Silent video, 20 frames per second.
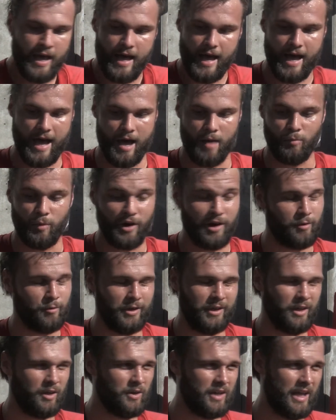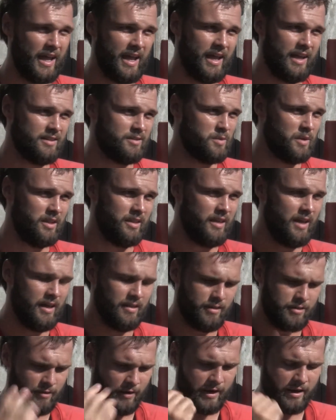we're in really good hands with the
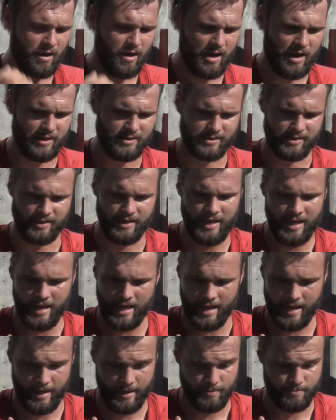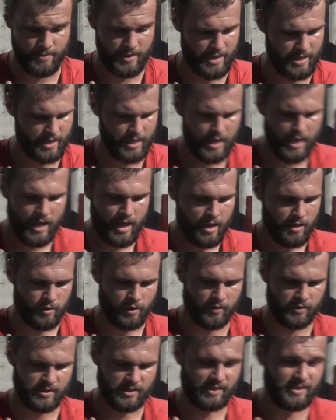other three guys, and they're
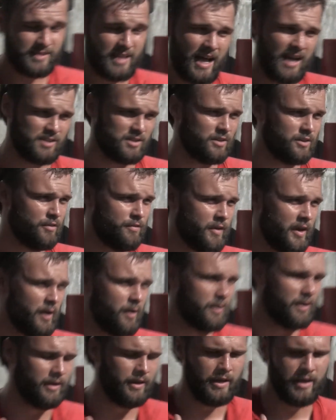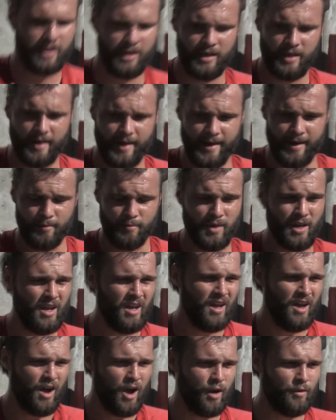obviously stars on the field, and
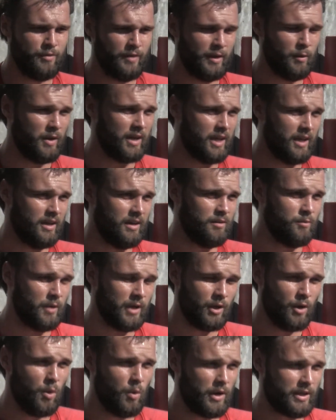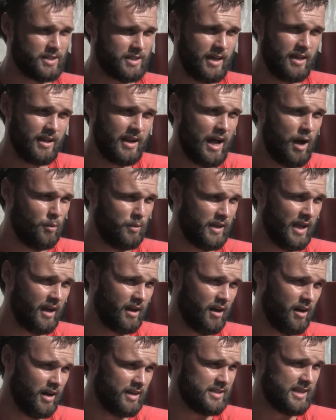hopefully we can all work together to help the
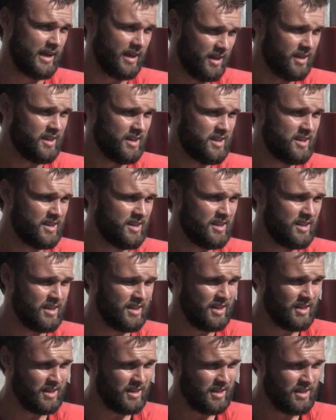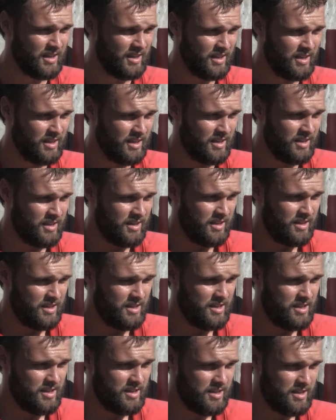young guys out. Was there something in particular you did
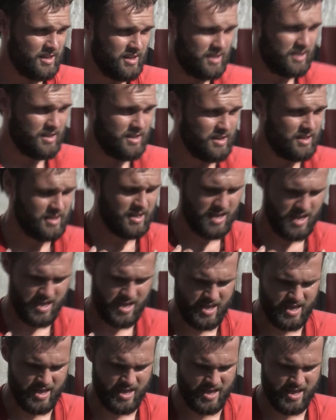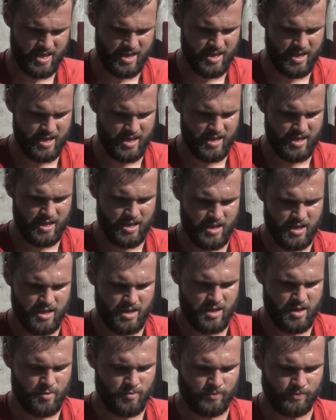that kind of garnered the respect of others
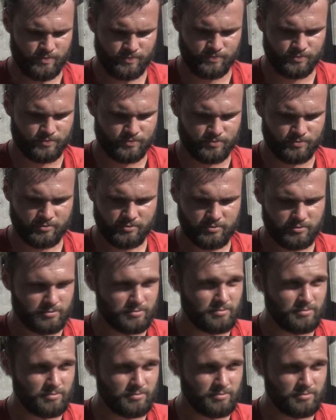really quickly?